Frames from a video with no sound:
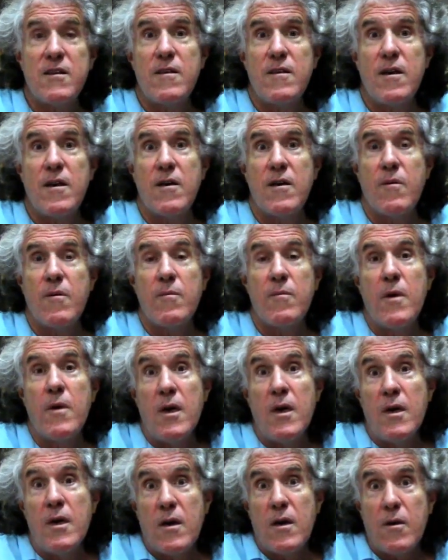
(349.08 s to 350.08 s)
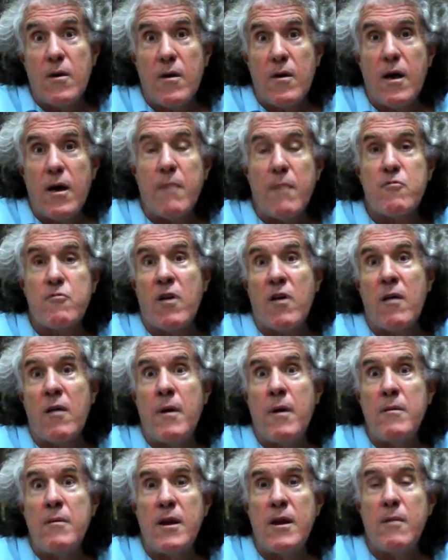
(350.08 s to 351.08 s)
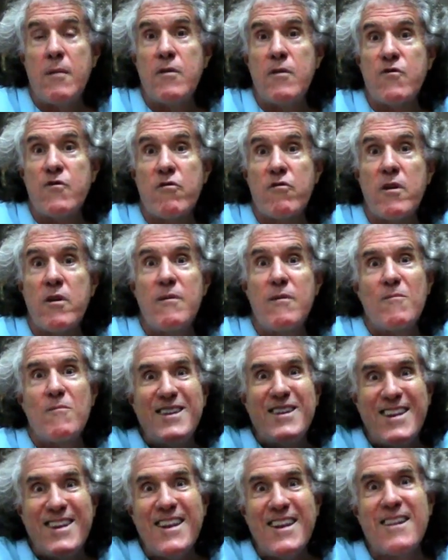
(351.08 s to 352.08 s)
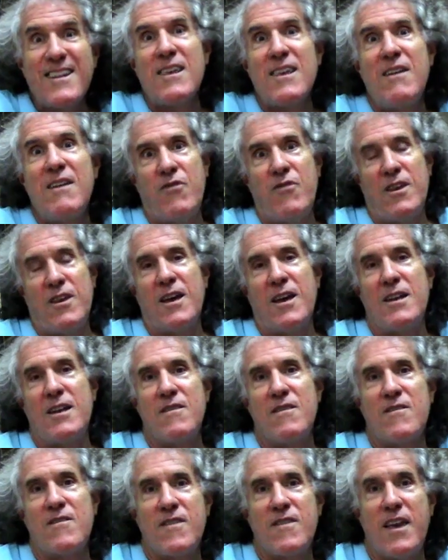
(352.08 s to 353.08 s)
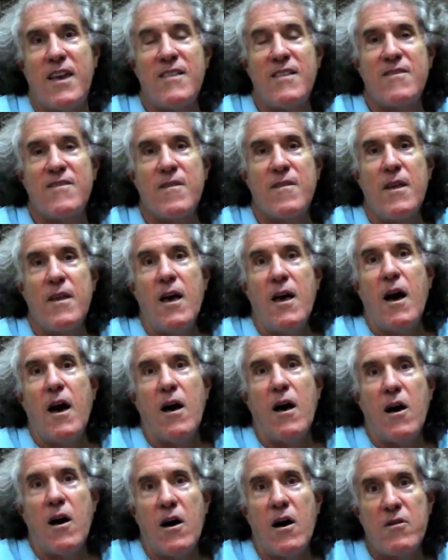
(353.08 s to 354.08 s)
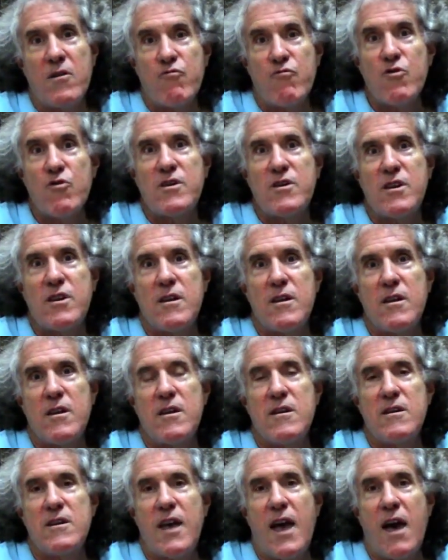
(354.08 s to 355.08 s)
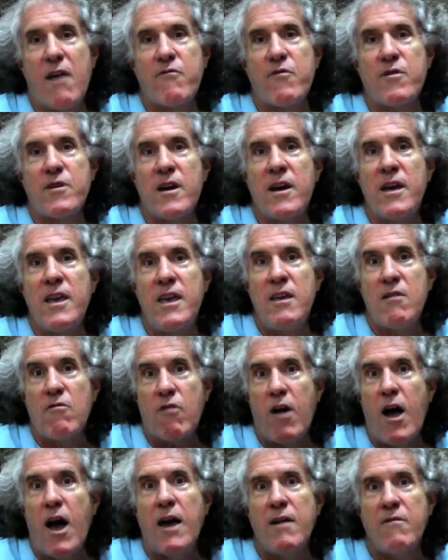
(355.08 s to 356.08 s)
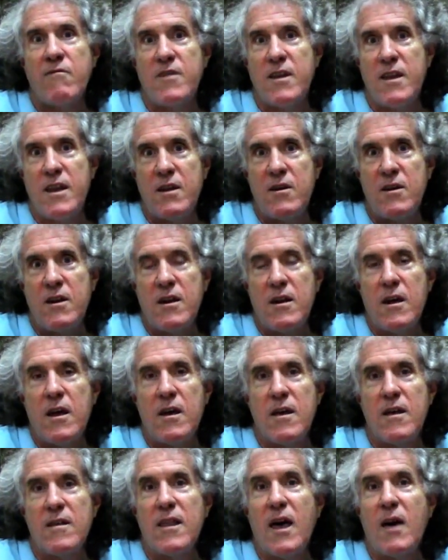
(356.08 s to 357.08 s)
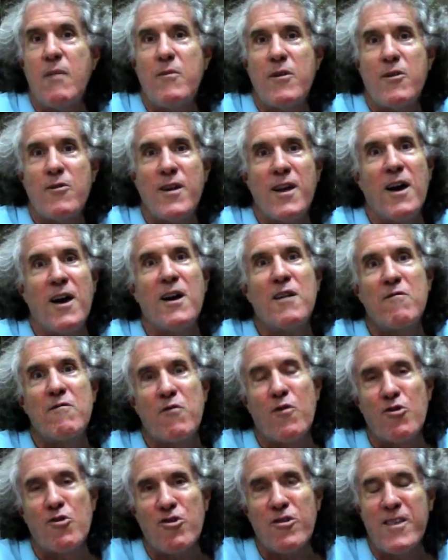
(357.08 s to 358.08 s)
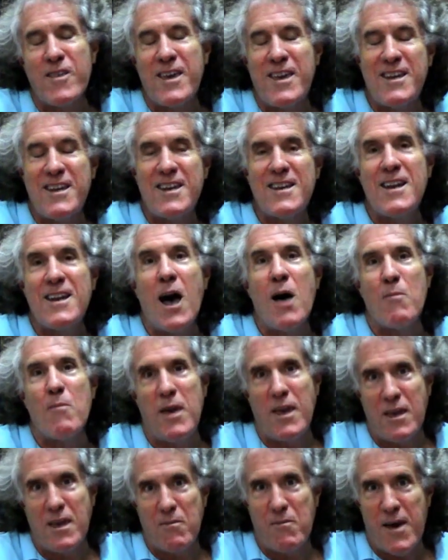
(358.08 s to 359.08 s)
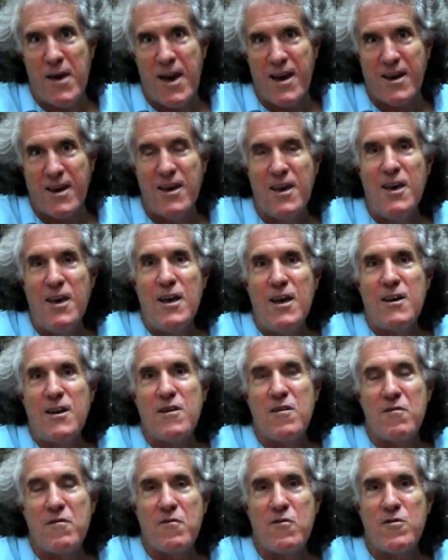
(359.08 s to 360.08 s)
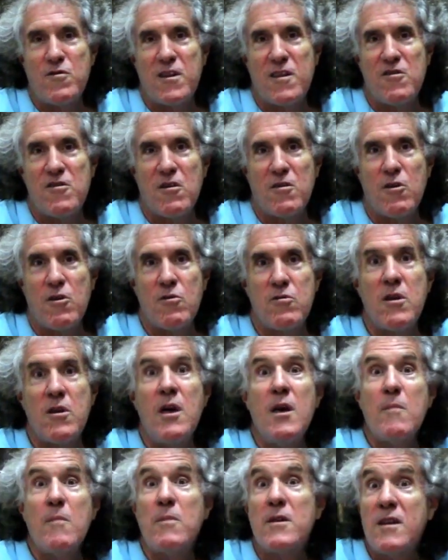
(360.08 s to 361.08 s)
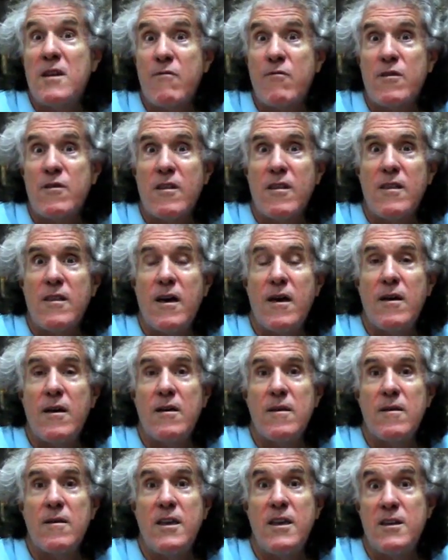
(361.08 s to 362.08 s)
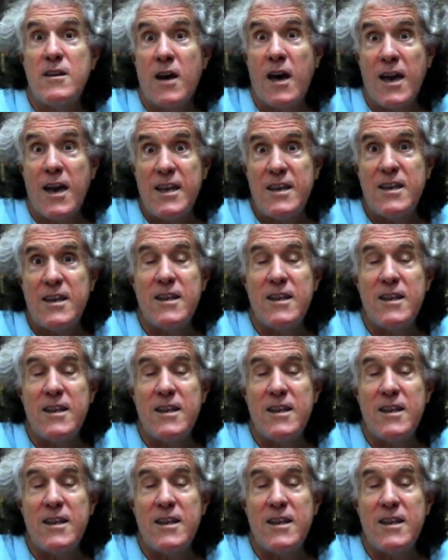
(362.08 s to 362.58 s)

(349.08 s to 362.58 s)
Abdurrahman ibn Suri did leave the United States en route to Africa. He arrived in Liberia. Unfortunately, he did not make it back to the Fouta Djallon, but nevertheless, he died in